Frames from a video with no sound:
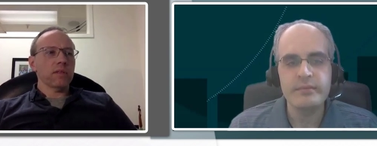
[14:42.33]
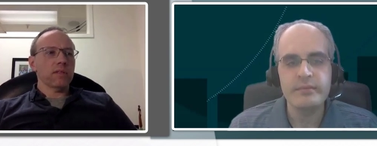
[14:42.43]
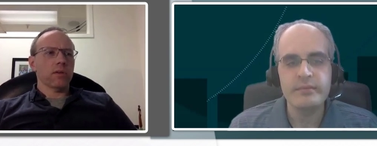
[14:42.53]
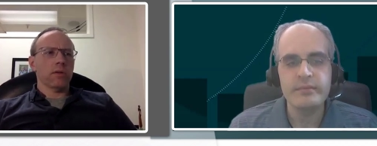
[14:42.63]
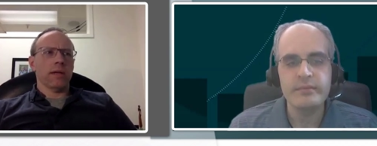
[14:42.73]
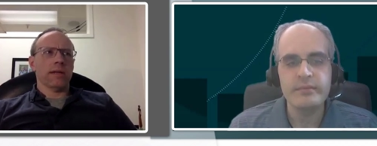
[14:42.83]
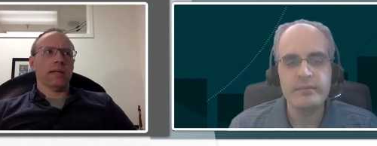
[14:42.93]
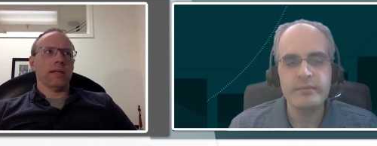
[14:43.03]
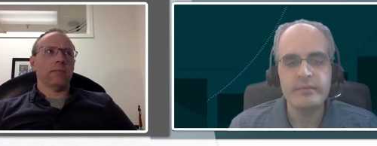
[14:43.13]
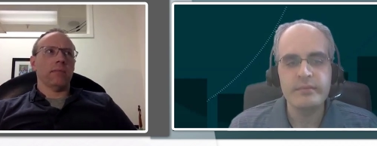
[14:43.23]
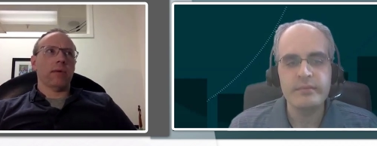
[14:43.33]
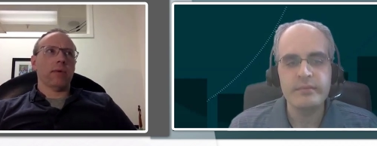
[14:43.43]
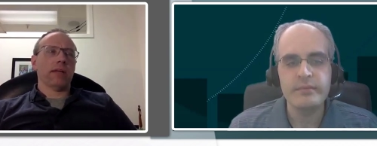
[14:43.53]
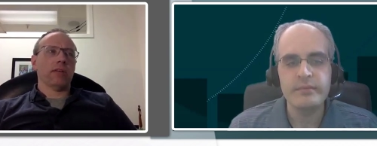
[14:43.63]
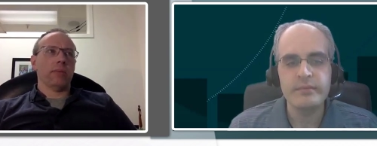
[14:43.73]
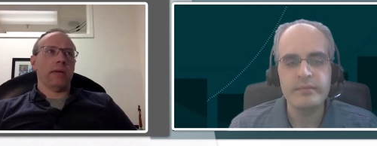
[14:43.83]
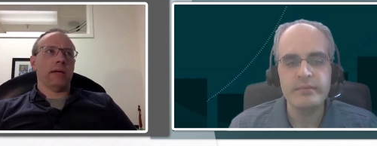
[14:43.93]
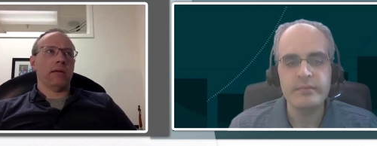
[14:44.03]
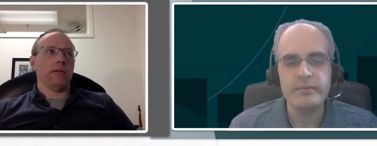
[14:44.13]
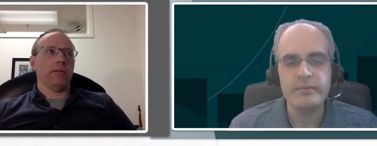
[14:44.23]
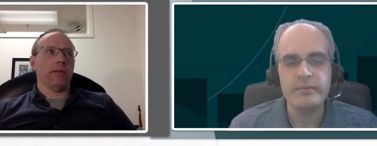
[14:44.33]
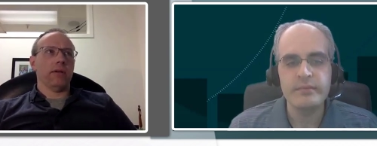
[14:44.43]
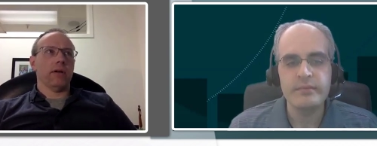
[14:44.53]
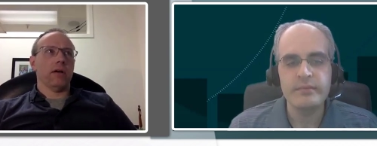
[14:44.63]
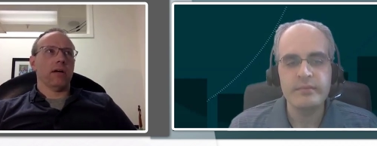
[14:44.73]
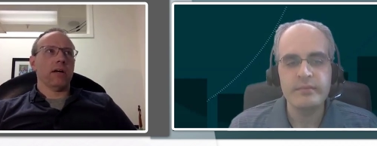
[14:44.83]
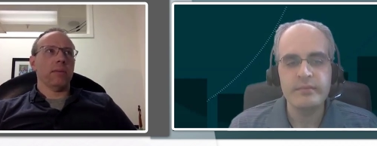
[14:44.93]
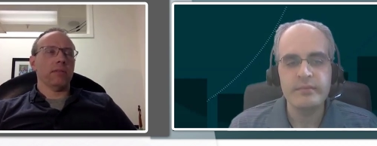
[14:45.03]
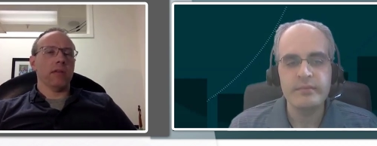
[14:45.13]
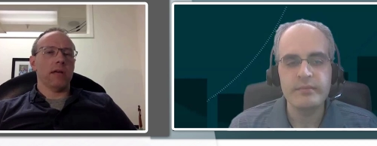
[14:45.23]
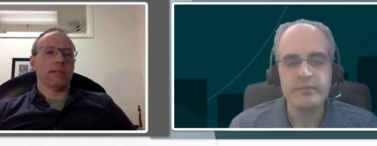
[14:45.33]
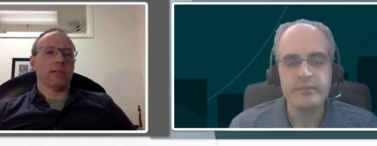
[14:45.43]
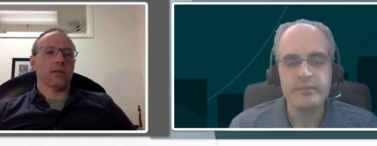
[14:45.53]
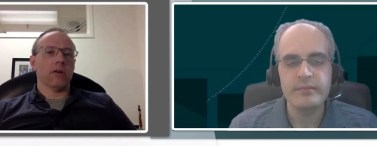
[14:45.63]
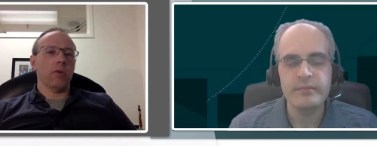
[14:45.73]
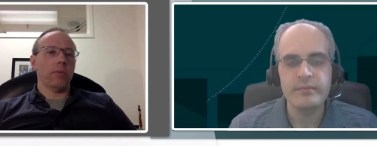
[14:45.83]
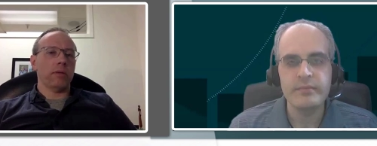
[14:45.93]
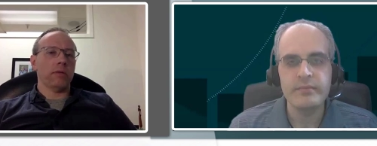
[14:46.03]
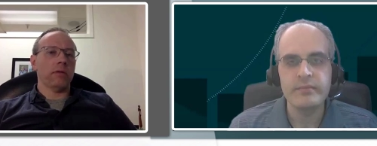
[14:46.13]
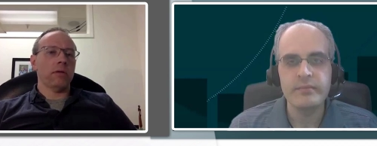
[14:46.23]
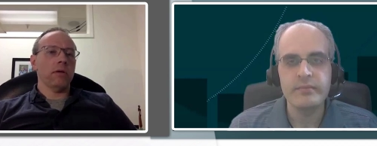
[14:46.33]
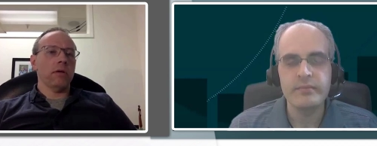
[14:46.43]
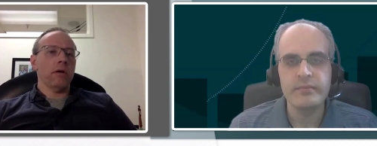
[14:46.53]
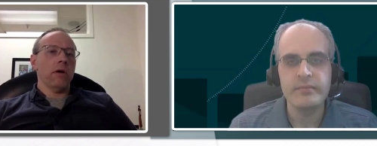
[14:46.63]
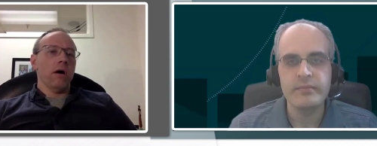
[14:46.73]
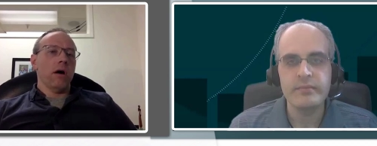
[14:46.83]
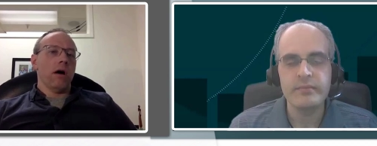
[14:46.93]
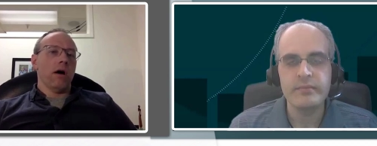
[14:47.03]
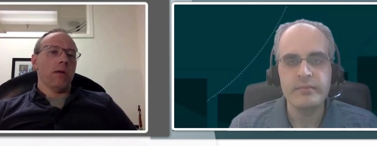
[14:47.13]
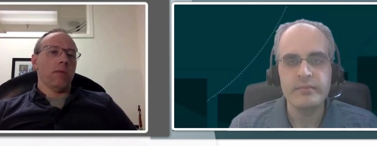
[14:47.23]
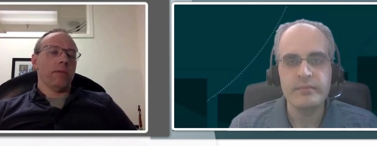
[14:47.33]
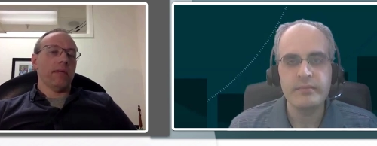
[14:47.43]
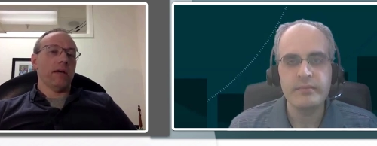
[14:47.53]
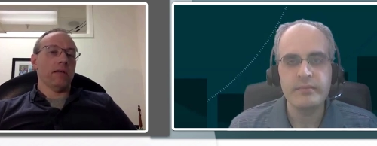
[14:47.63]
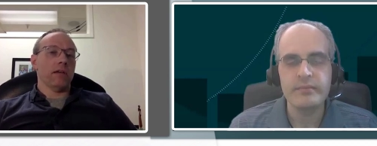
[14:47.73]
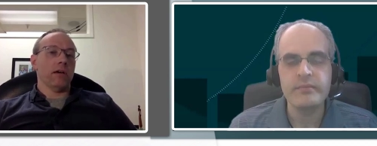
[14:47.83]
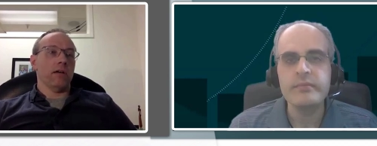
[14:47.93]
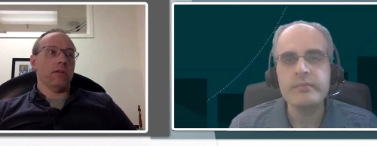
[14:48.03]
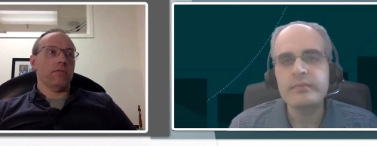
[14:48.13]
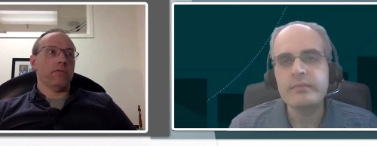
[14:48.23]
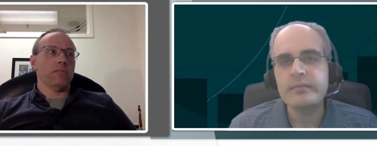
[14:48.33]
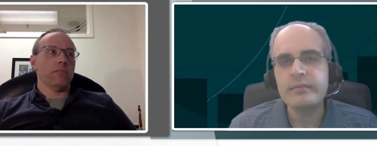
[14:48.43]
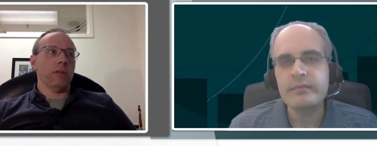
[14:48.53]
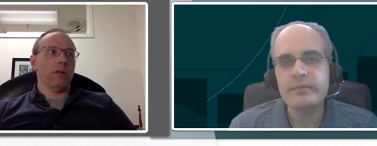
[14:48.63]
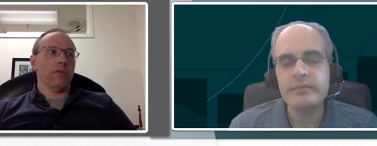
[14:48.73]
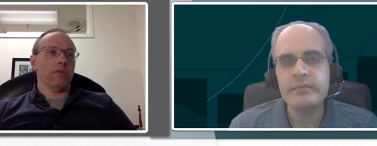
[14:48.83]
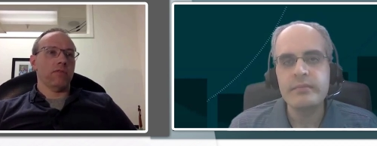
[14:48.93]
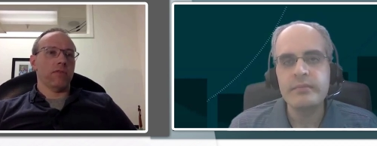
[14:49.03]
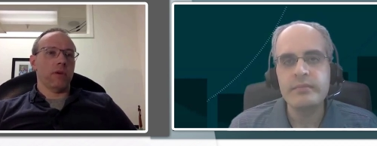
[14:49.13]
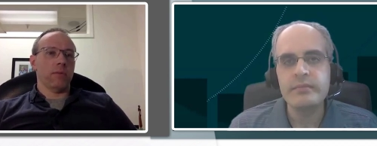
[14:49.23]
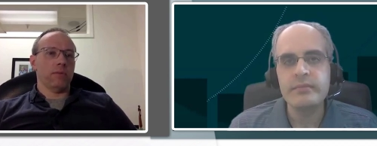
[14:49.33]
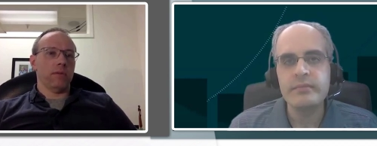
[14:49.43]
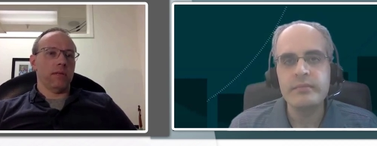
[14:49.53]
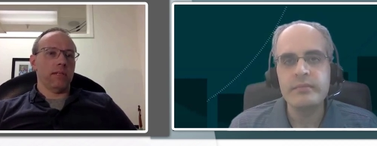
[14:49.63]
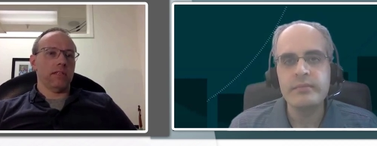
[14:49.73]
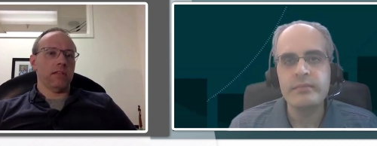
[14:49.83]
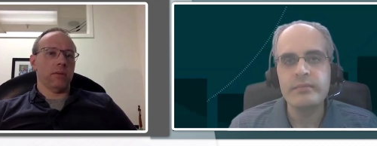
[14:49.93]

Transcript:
Speaker 1: so like in my regular panel there are a couple slots that are open um, because of spillovers from a T cell